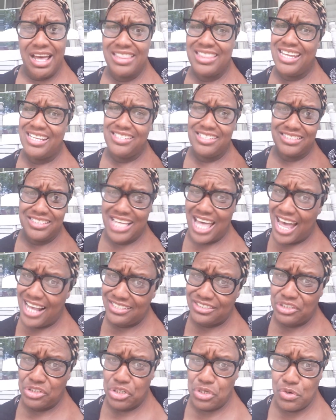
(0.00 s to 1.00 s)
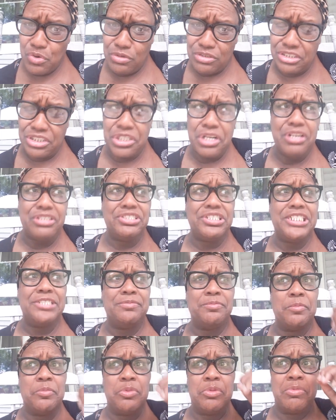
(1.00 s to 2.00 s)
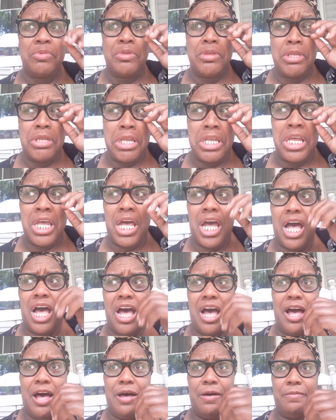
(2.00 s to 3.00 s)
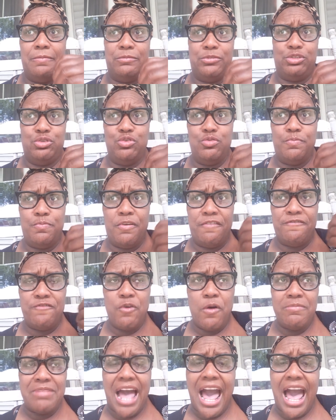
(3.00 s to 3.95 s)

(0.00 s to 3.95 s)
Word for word: I think this guy is a neurosurgeon um, to perform.